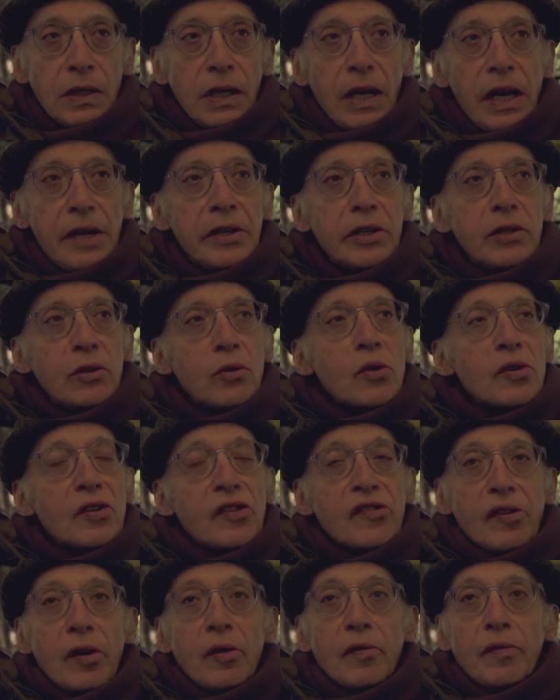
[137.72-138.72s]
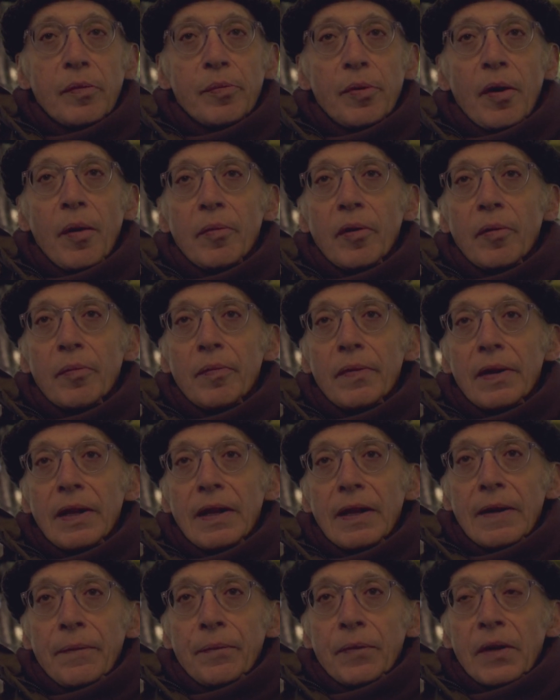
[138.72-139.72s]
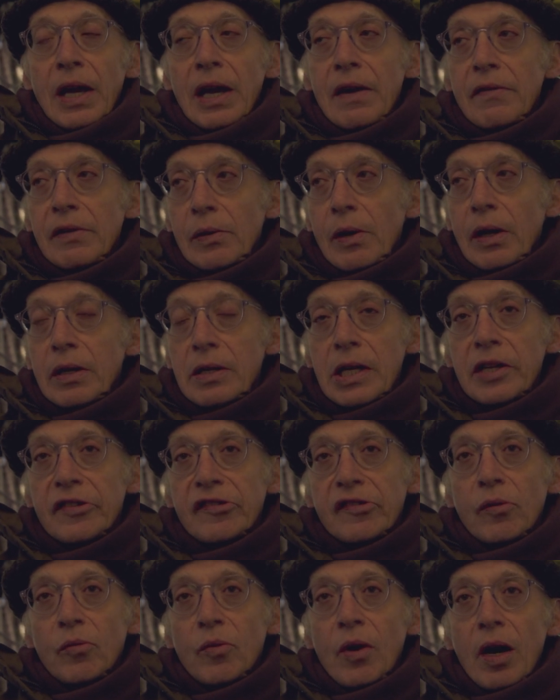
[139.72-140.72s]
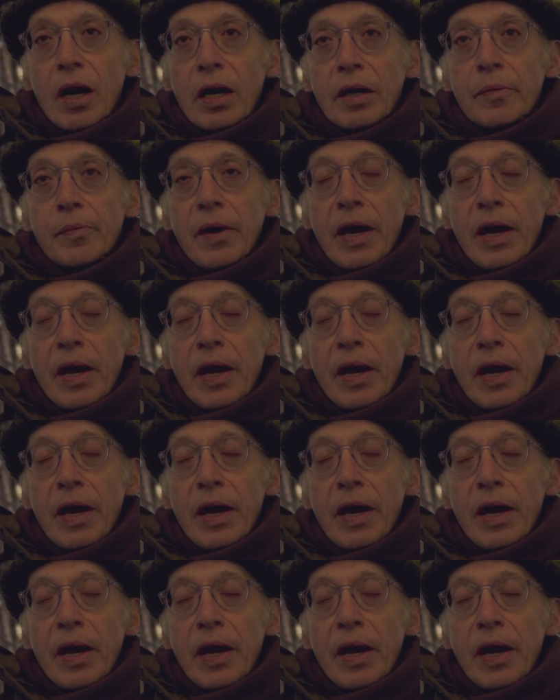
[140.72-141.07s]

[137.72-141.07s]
and in order to solve the problem, everyone needs to work